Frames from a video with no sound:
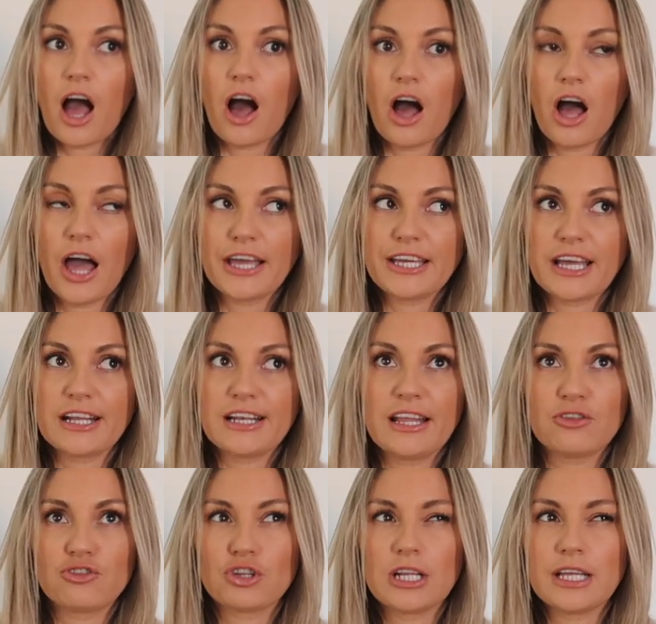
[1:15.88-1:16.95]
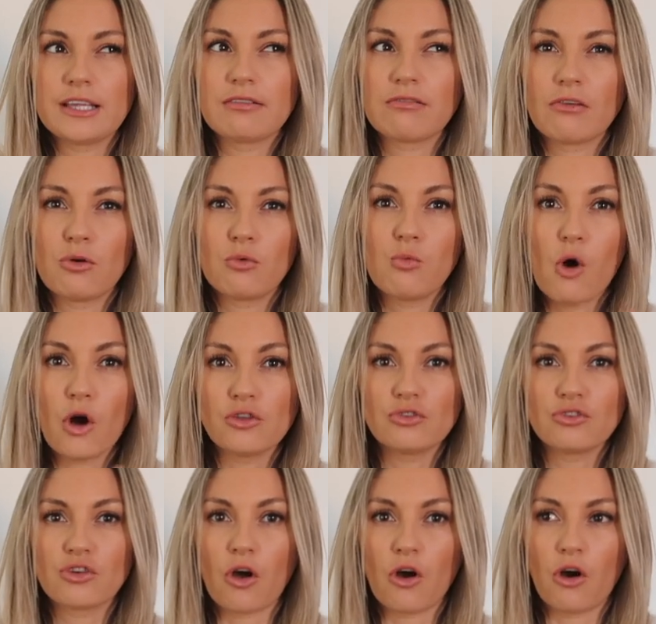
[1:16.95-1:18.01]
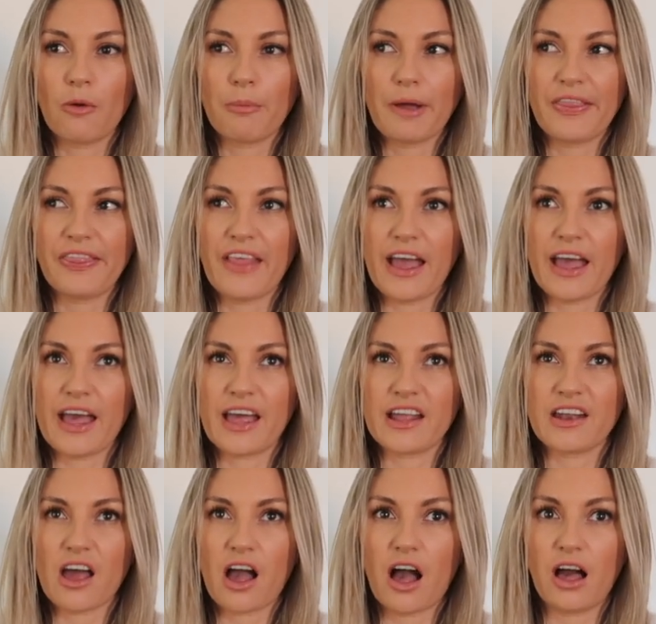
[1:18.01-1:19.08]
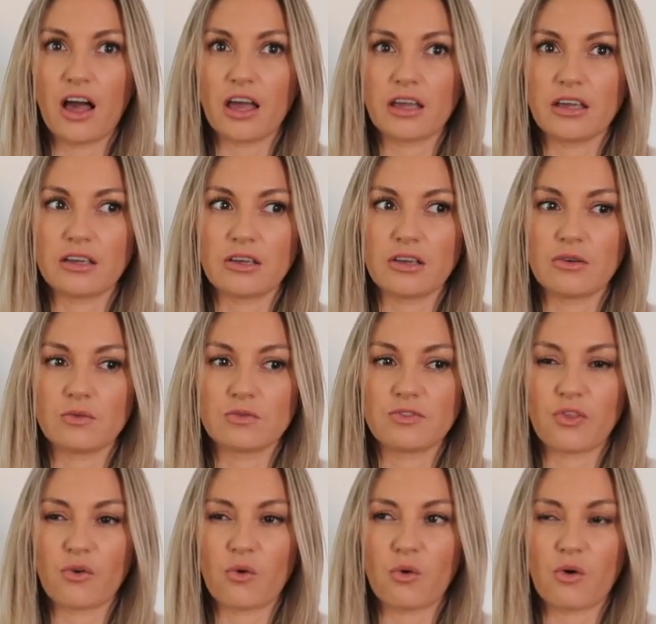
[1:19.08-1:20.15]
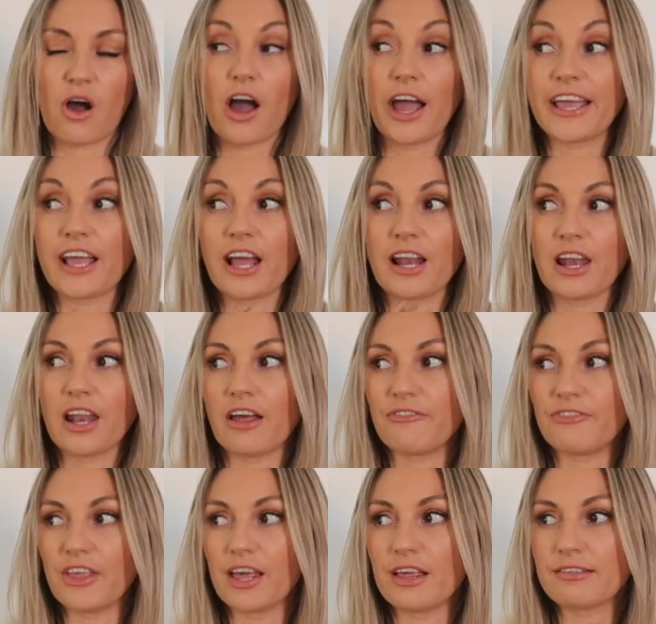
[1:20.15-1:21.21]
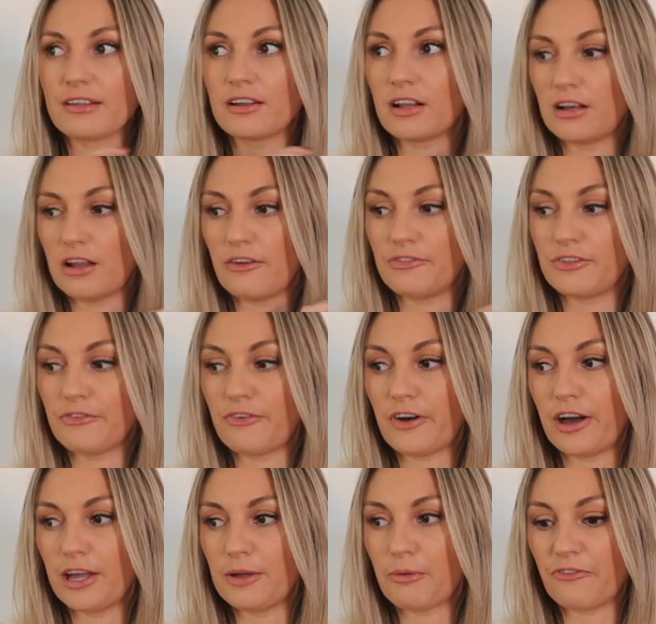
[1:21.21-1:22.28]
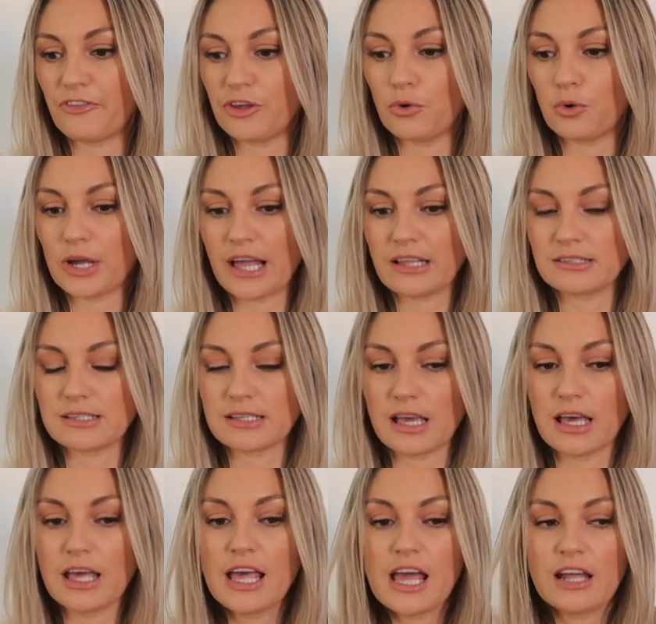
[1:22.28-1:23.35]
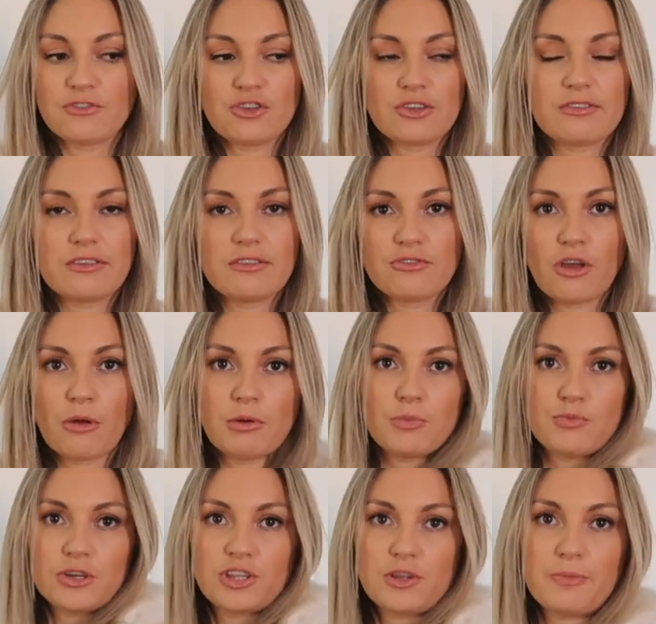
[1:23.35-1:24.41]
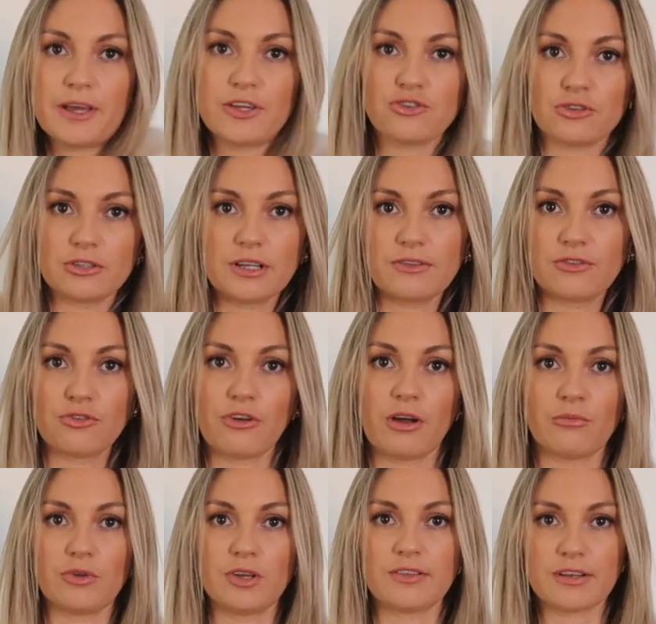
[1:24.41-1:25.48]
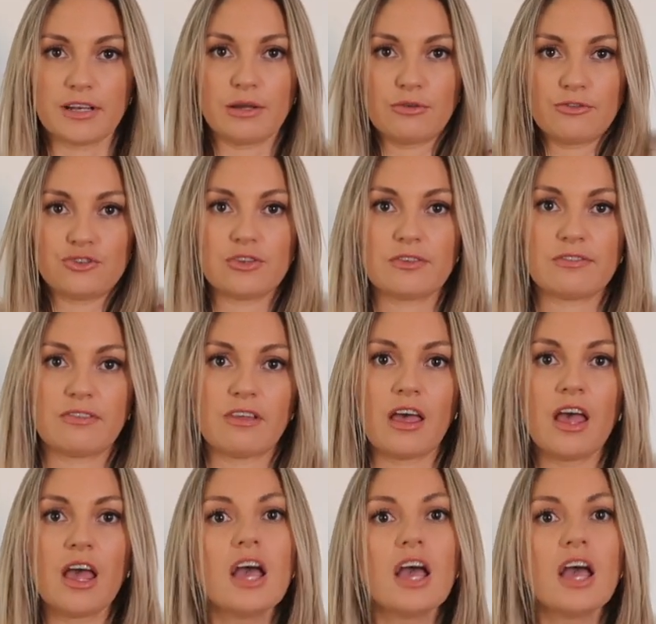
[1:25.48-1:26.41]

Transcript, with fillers: I literally saw one top and then I thought I love this and I love the vibe of the organza. I've just seen so many pretty pictures on Instagram recently with just